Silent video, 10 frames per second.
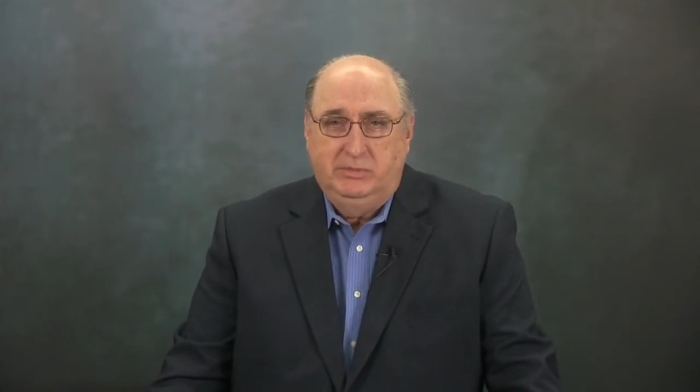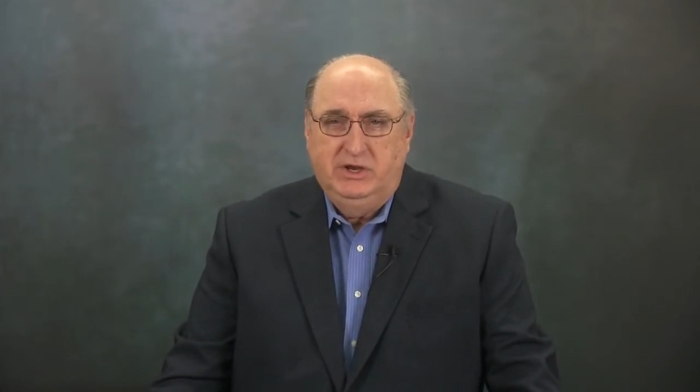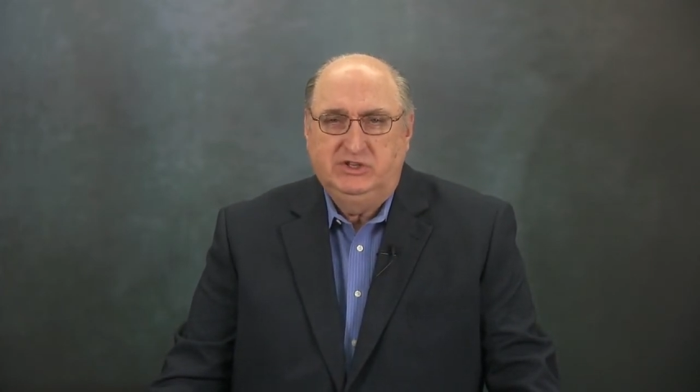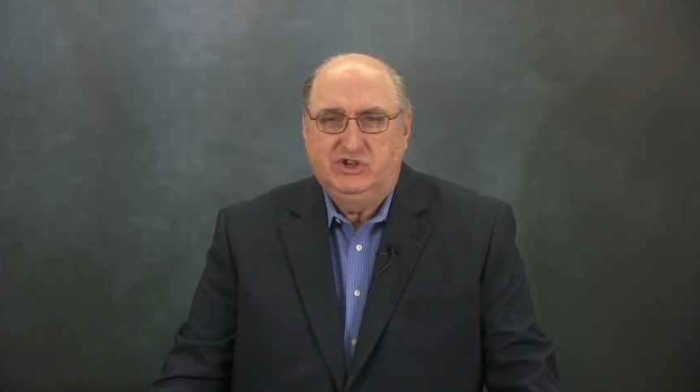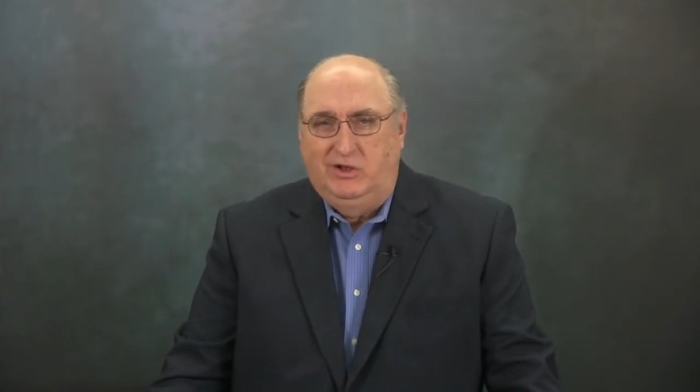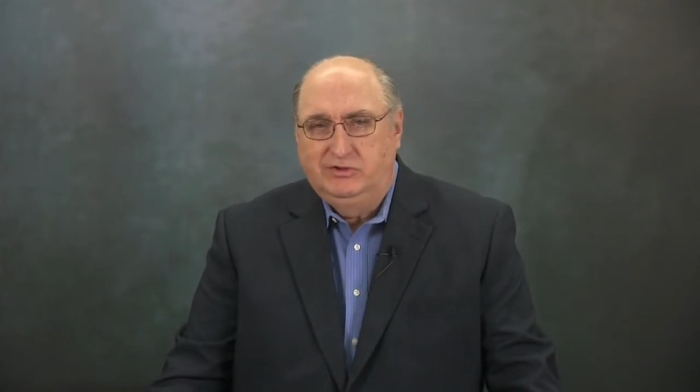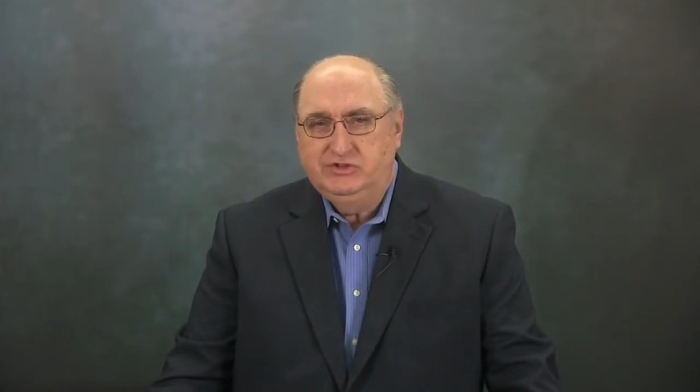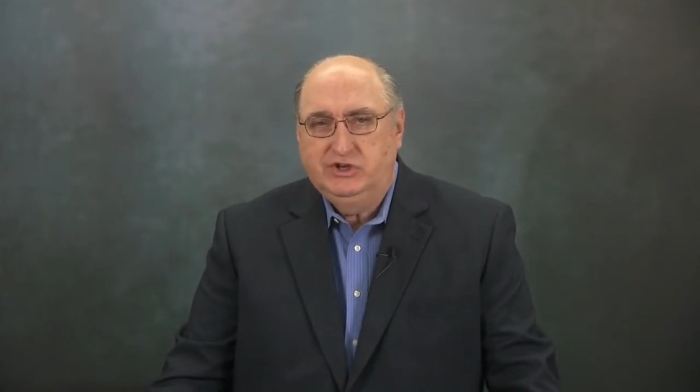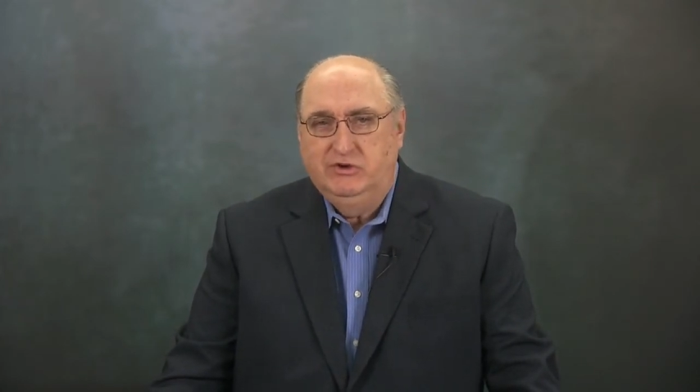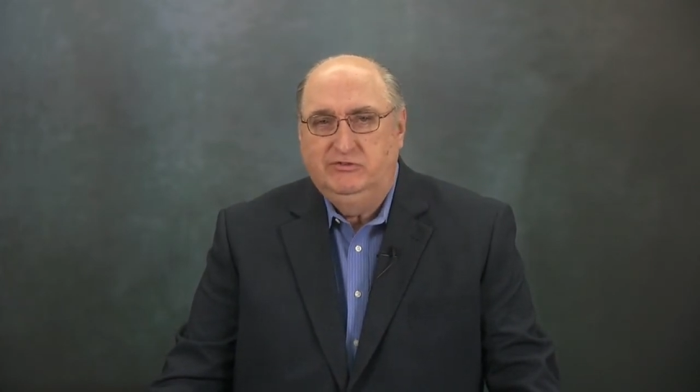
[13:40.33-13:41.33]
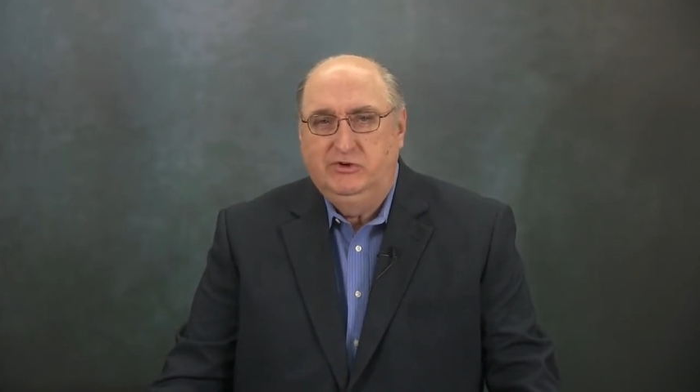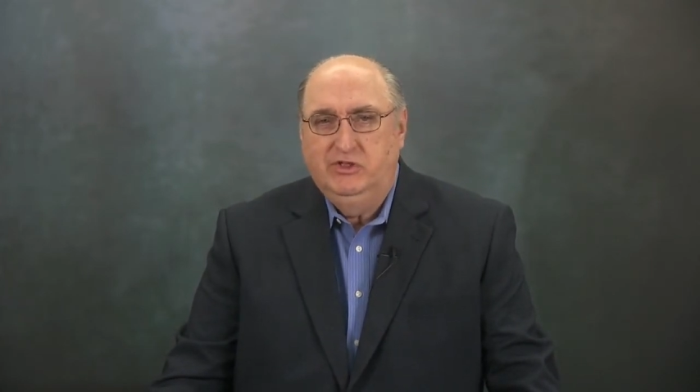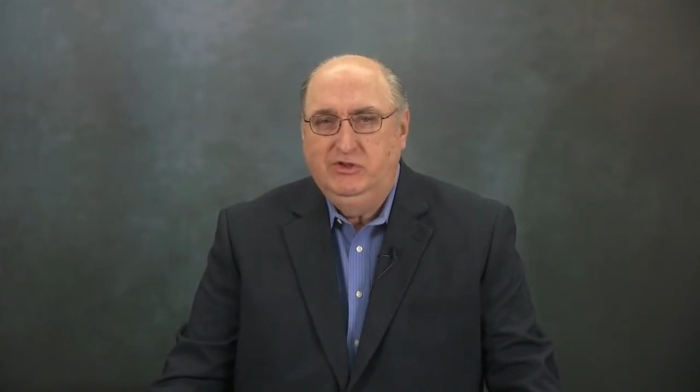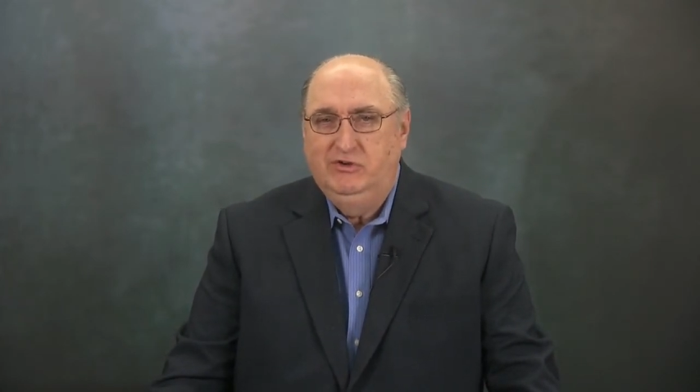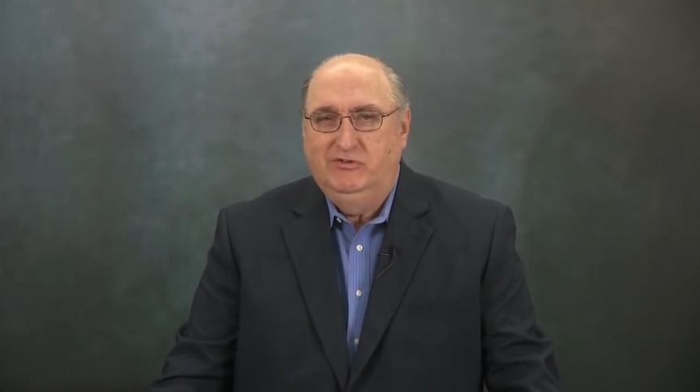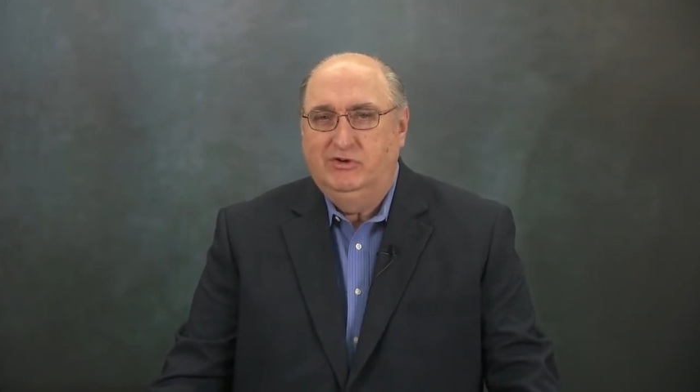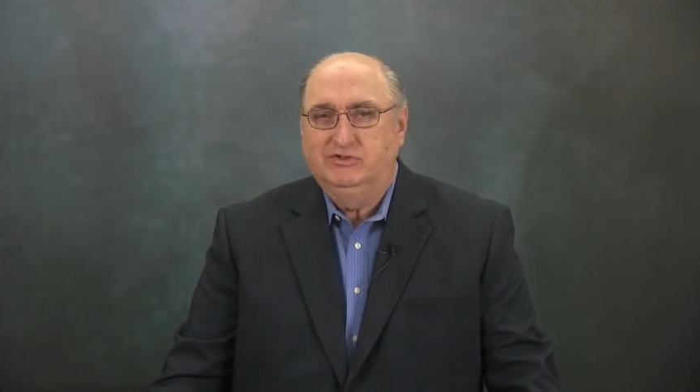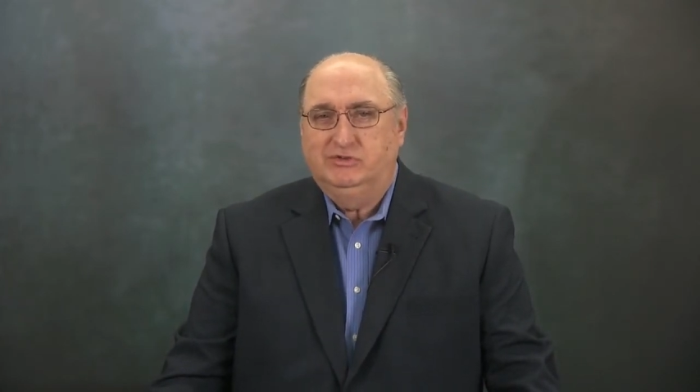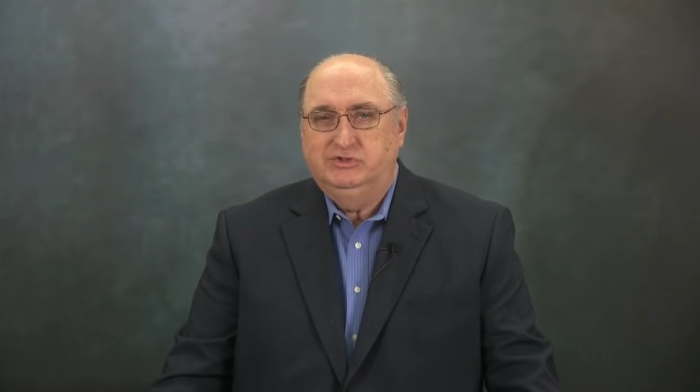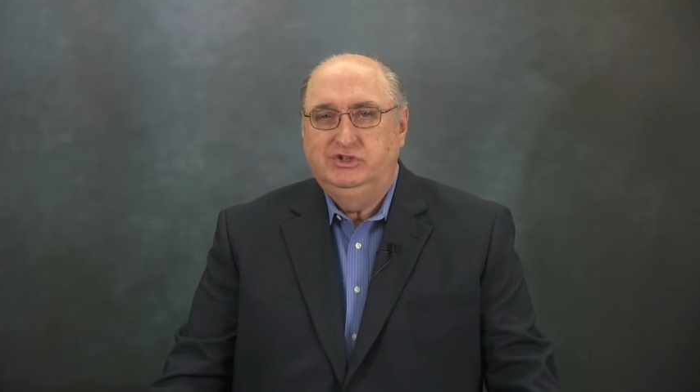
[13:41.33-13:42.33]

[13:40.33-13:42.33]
but it's also for the universal